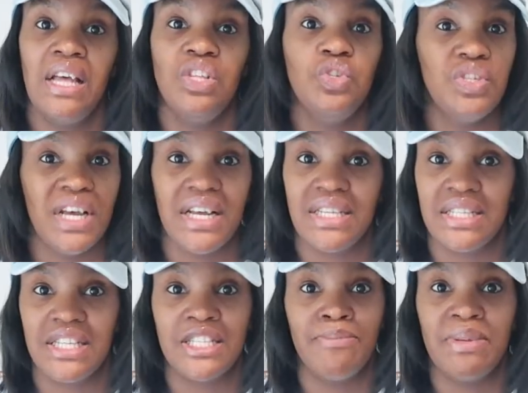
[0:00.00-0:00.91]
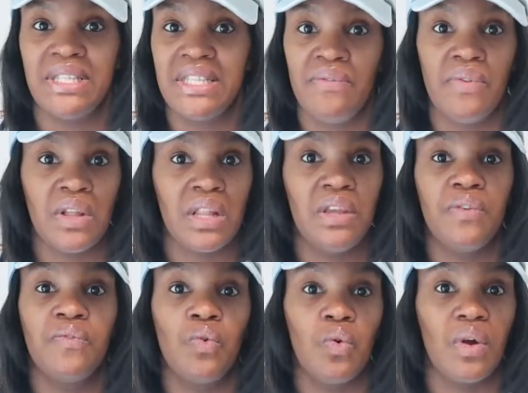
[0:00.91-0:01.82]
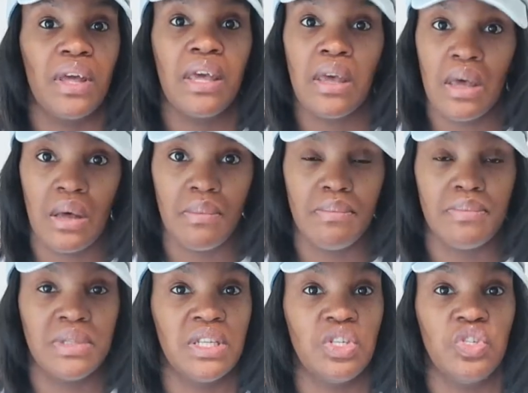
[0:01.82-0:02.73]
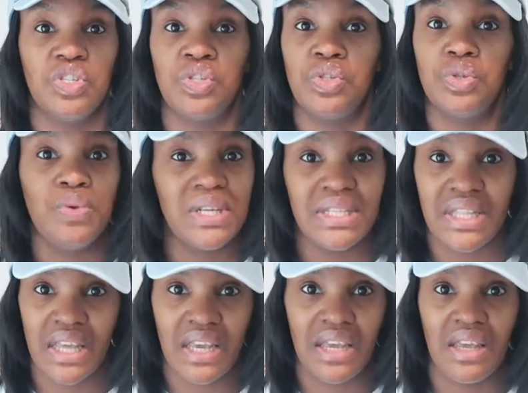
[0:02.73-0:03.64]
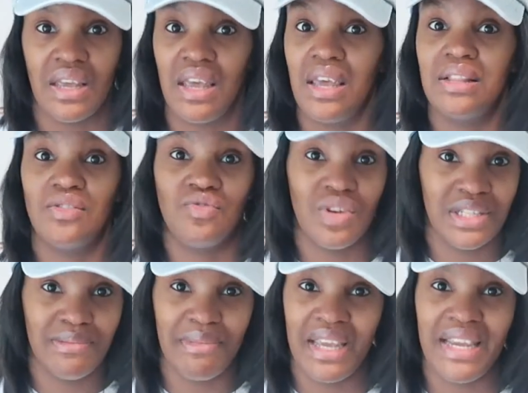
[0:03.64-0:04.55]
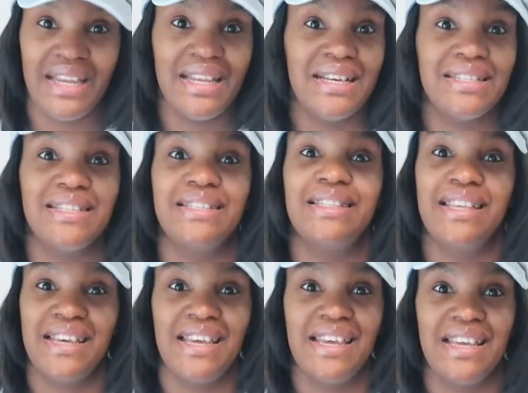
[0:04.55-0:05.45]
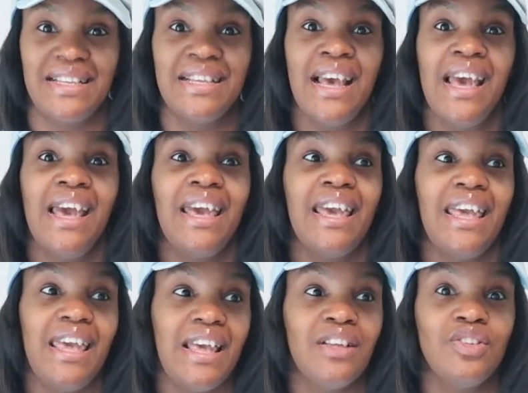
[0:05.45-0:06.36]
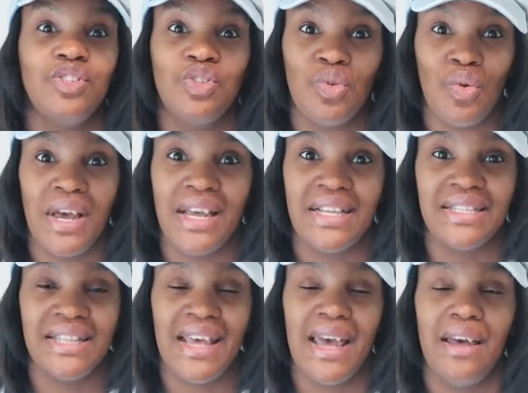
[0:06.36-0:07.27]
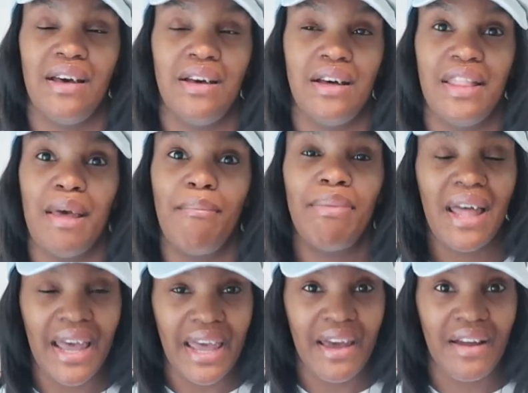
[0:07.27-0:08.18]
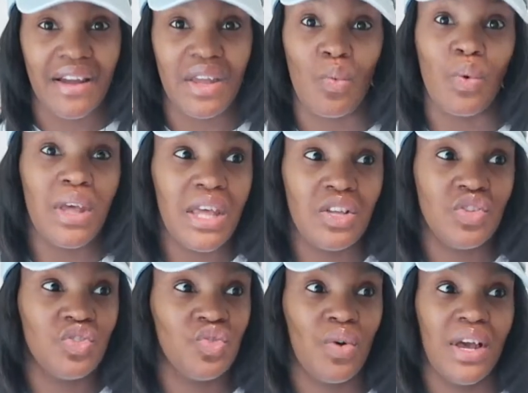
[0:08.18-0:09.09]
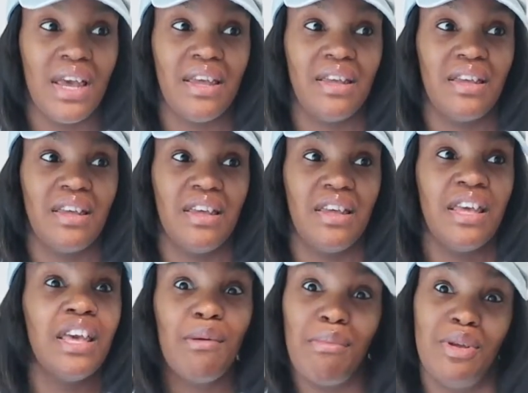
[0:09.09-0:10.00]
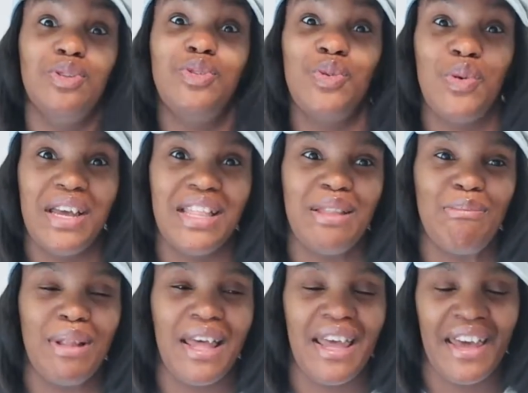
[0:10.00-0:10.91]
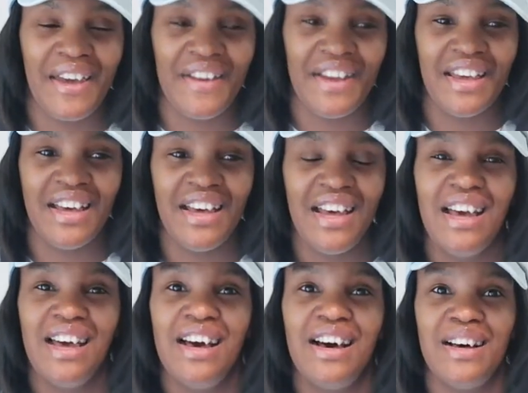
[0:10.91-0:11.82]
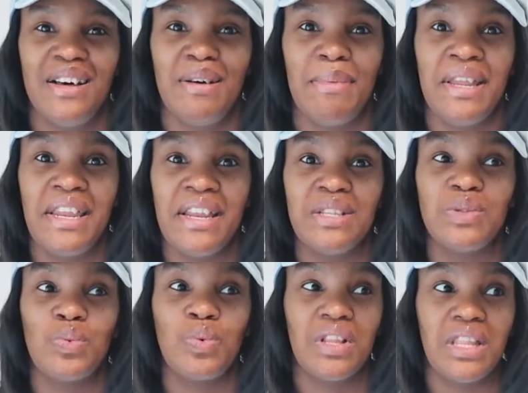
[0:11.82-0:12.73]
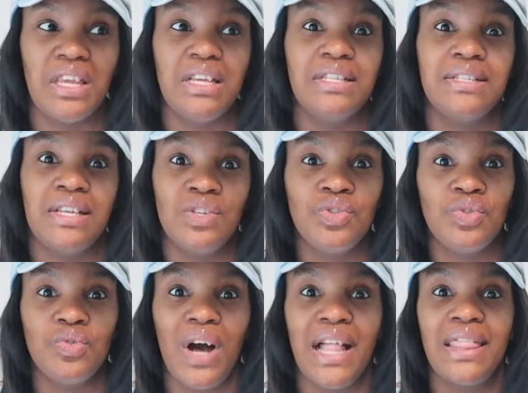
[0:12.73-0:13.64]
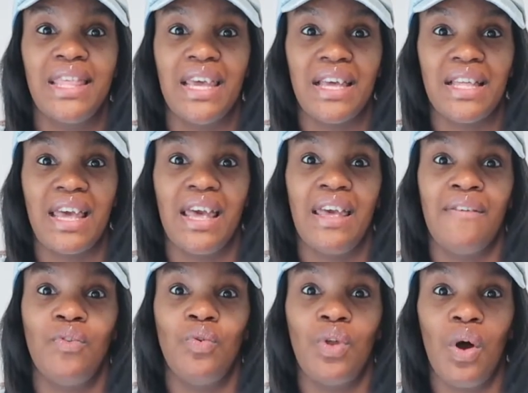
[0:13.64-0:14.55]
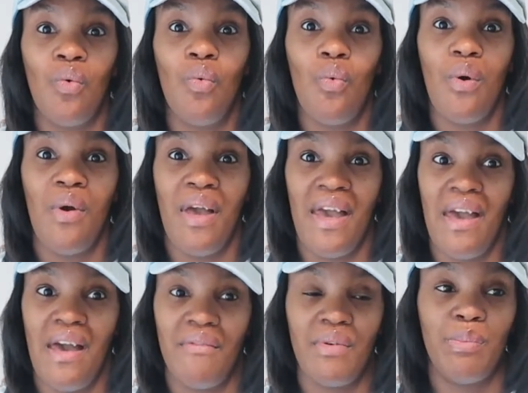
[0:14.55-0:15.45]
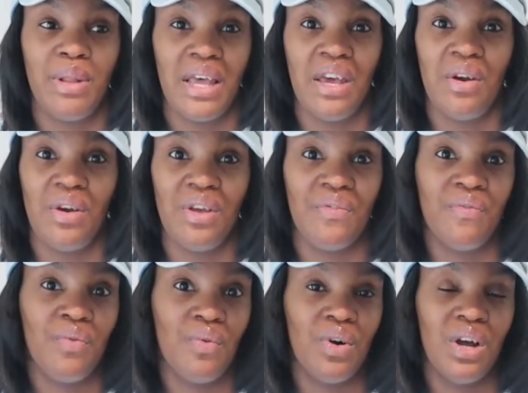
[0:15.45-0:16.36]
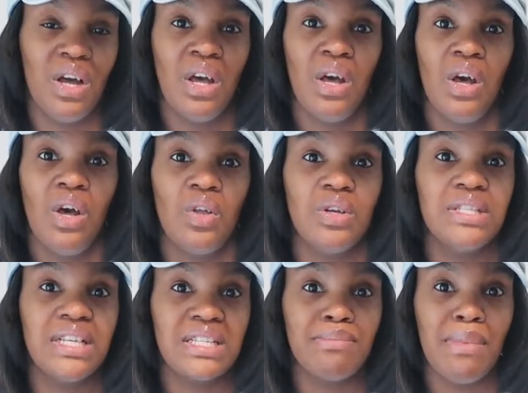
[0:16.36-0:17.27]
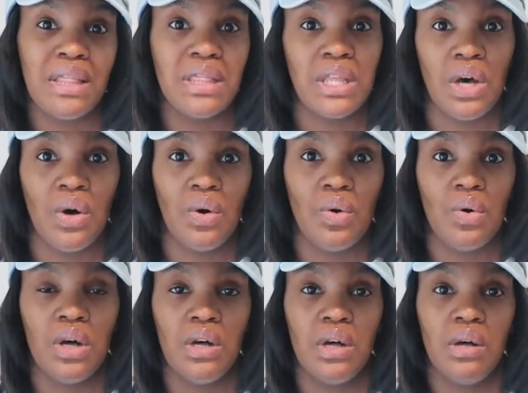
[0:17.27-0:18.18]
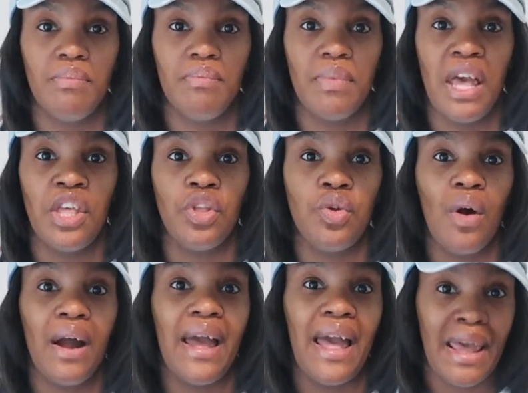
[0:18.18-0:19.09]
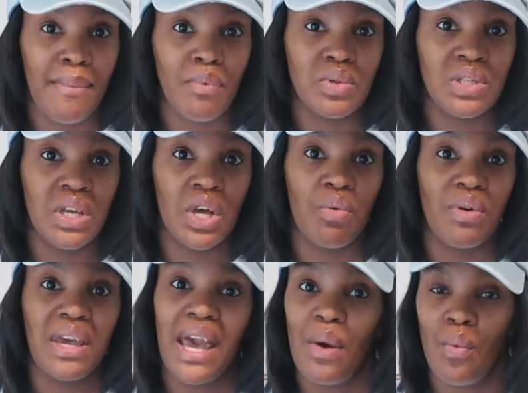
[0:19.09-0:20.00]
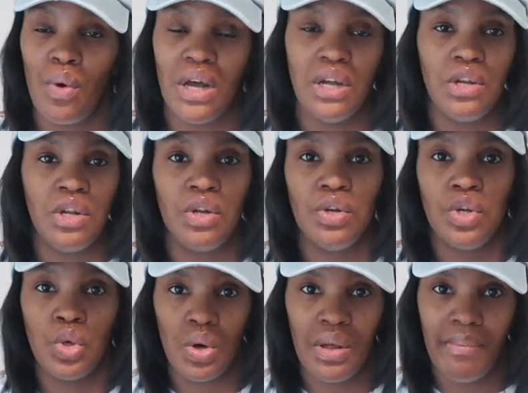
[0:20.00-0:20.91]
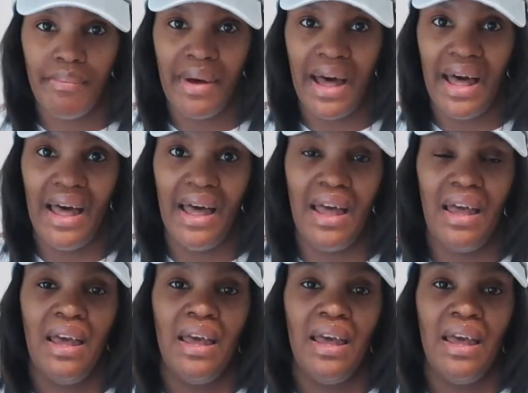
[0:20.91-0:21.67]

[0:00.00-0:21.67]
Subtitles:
just specifically for him to just do his thing. And trust me, he does his thing. He enjoys that play area. We enjoy him enjoying the play area, and it is really essential. I think if you don't have a play area for your 6-month-old, and you are able to create one, do it by